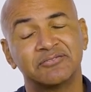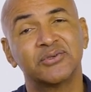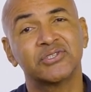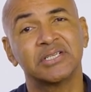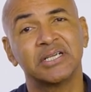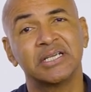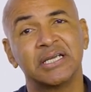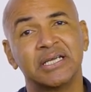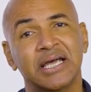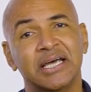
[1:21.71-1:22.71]

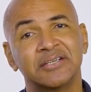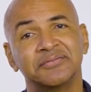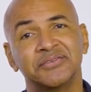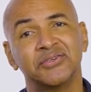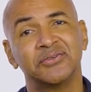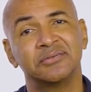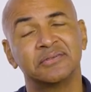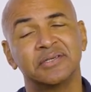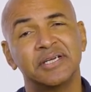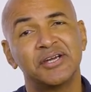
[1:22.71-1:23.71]
Unfortunately, I had a few
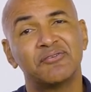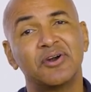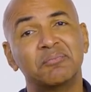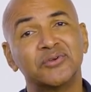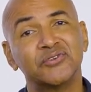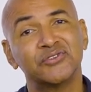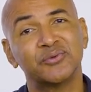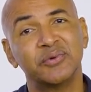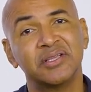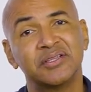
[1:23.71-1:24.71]

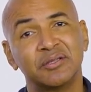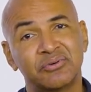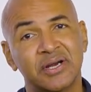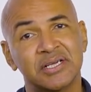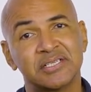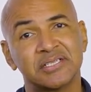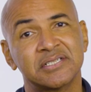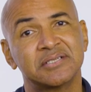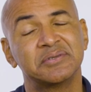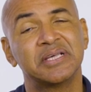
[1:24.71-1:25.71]
rumbles with the
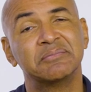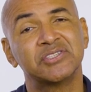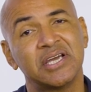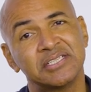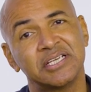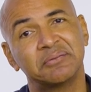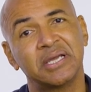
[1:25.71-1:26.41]
press, with them chasing